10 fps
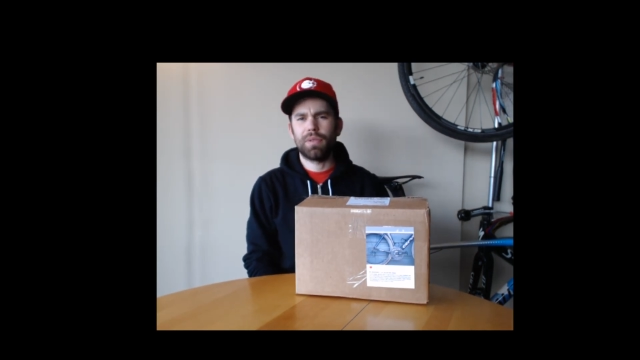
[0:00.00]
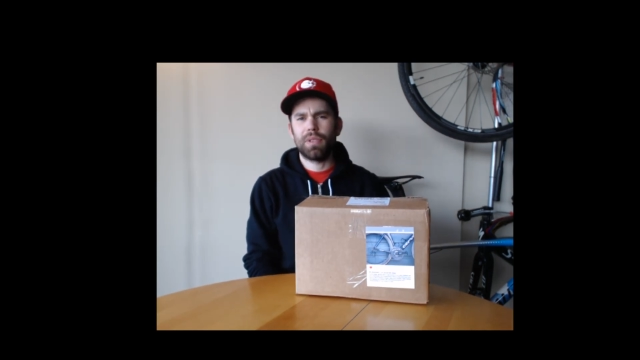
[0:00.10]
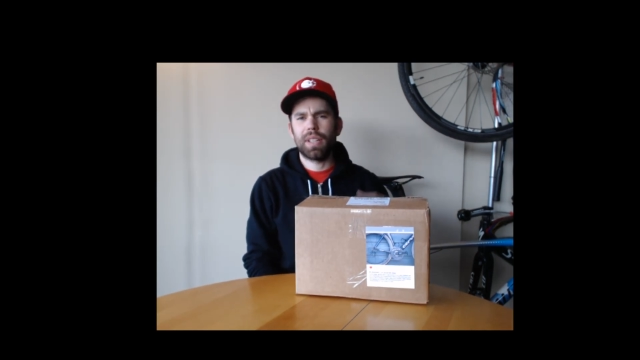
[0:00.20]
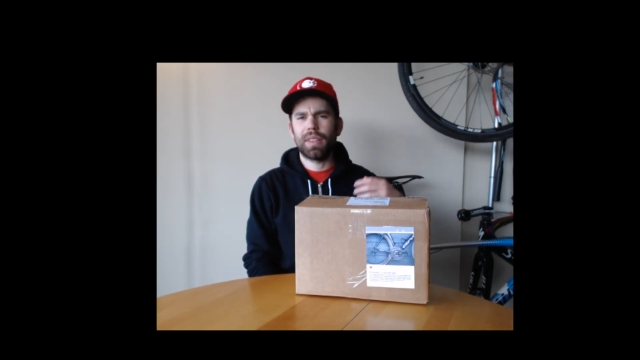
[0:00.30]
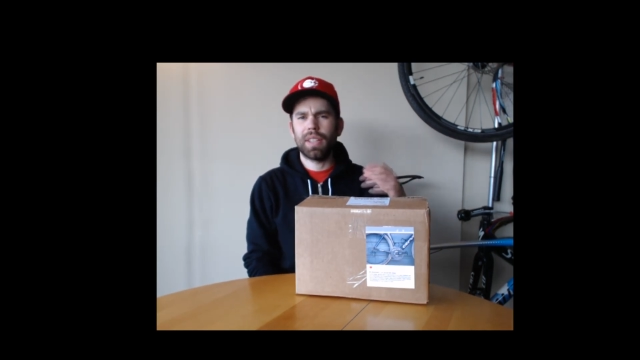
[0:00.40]
for
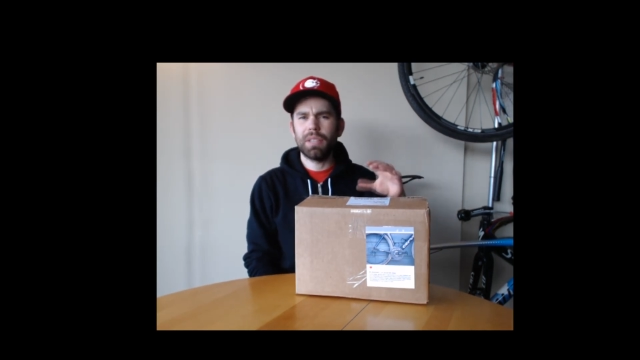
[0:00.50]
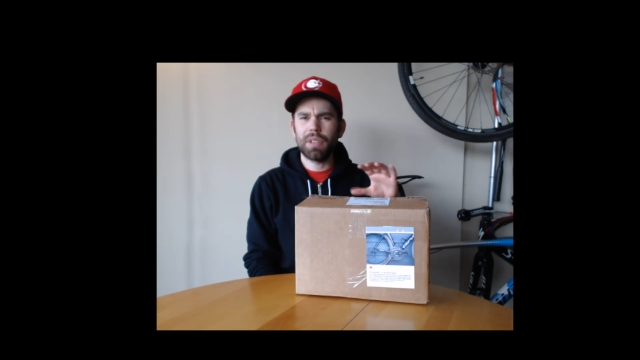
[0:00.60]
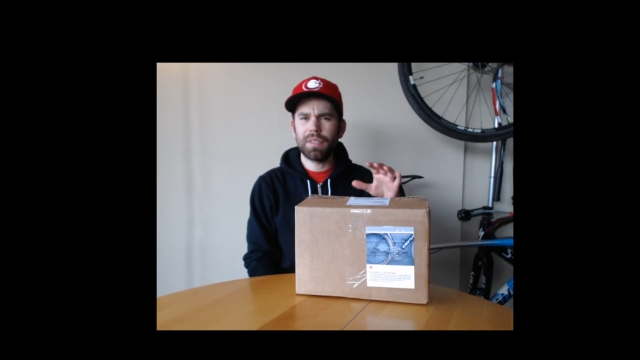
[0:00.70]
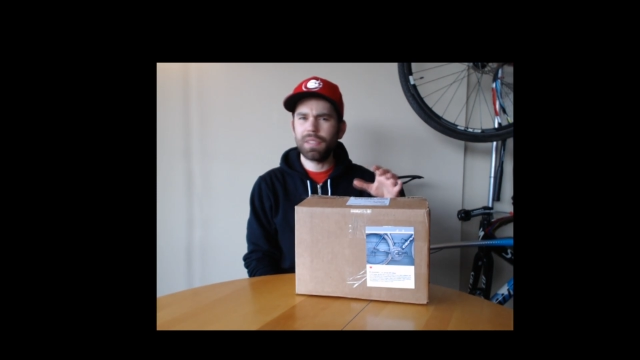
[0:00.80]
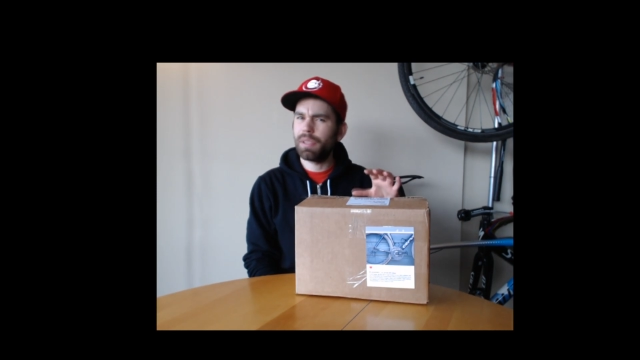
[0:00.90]
I think
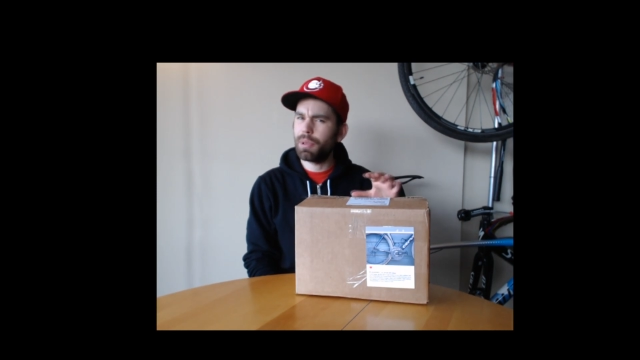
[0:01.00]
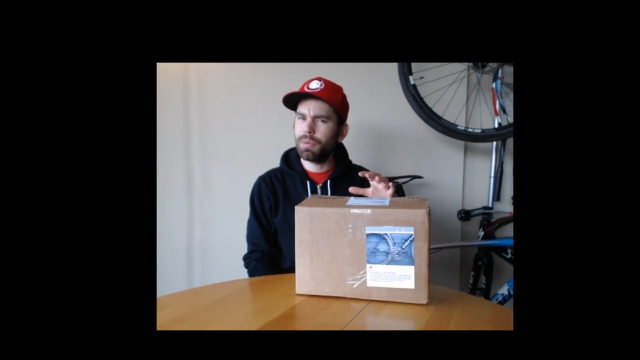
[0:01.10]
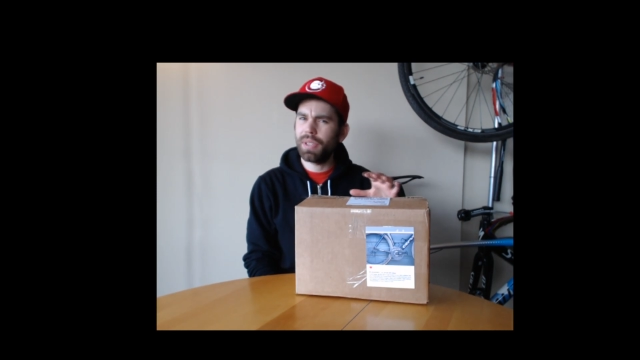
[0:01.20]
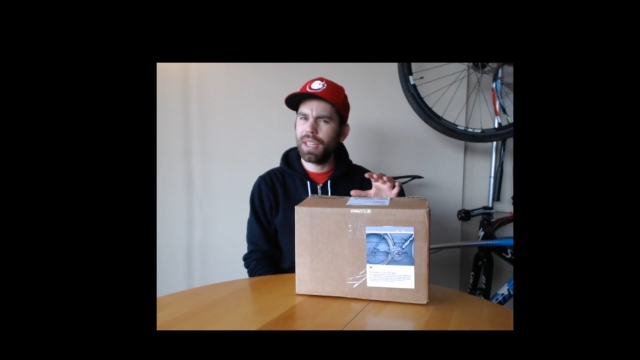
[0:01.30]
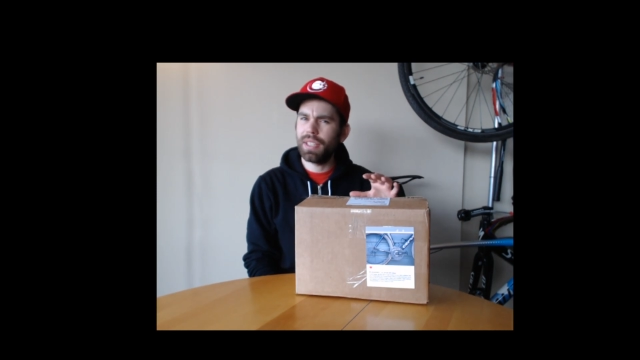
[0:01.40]
roughly
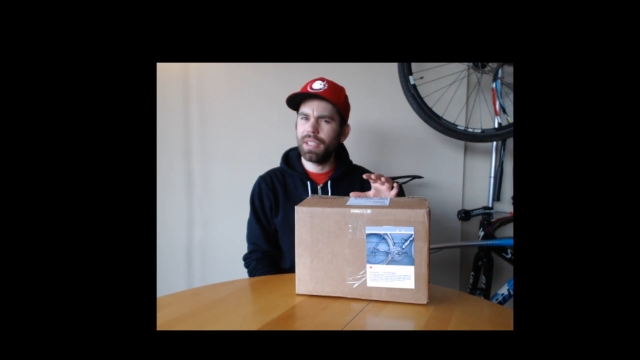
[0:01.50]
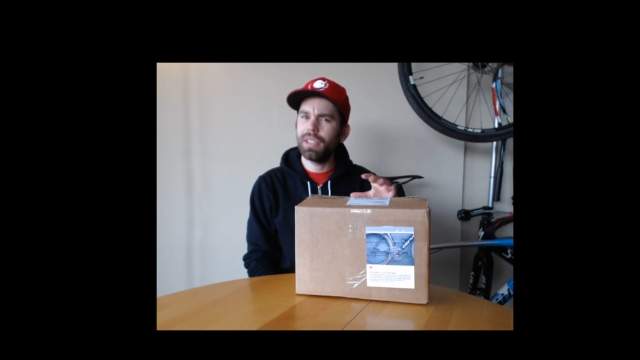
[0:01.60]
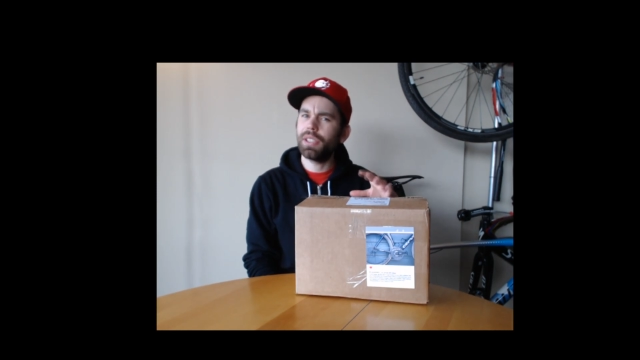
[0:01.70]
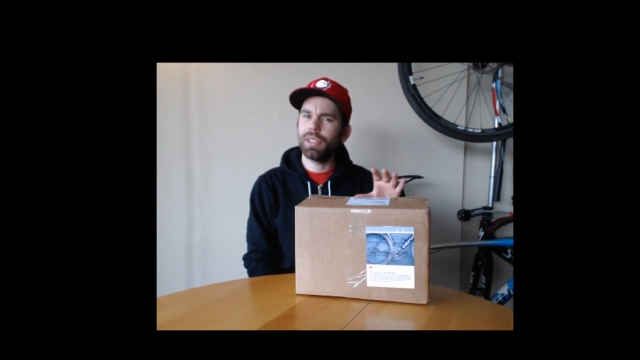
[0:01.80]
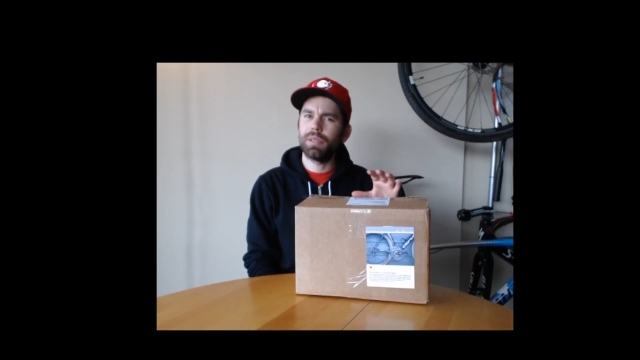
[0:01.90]
about 10
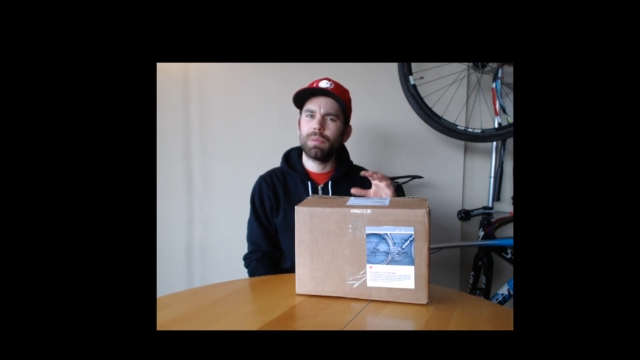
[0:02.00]
years,